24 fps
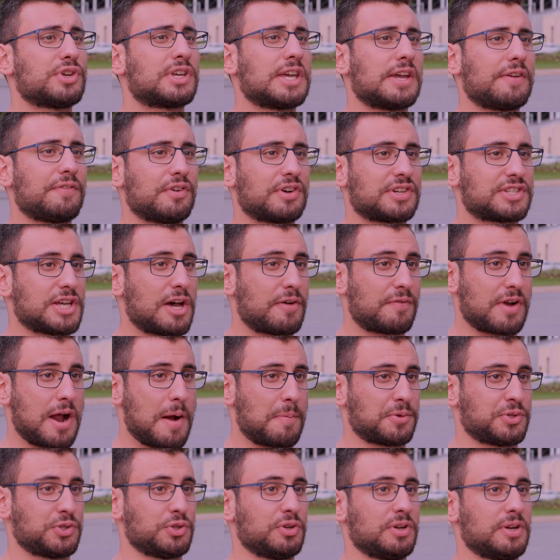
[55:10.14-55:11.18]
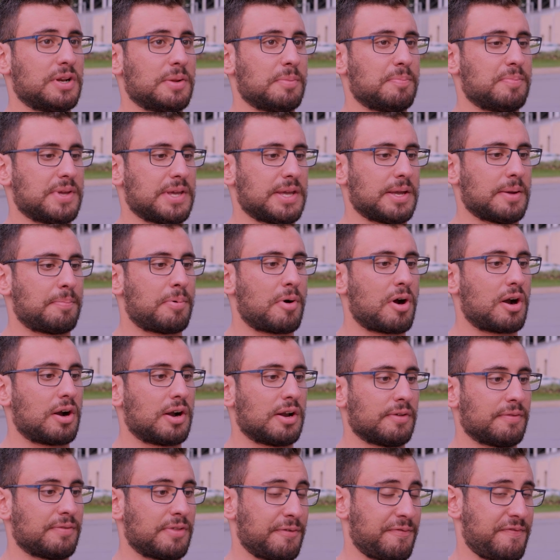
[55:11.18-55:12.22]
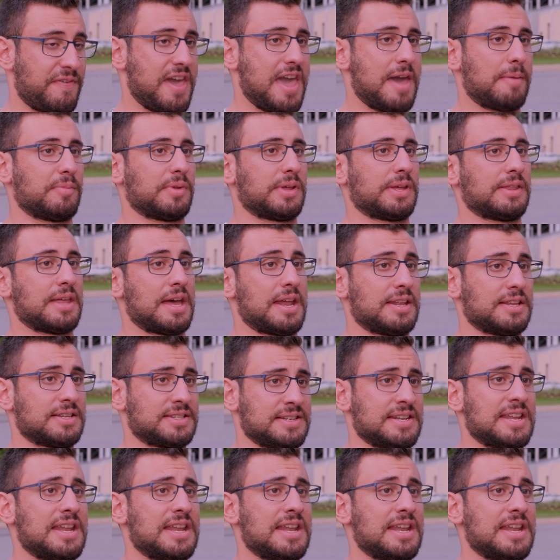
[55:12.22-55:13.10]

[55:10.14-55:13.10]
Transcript: you give yourself an opportunity to be a part of the family that is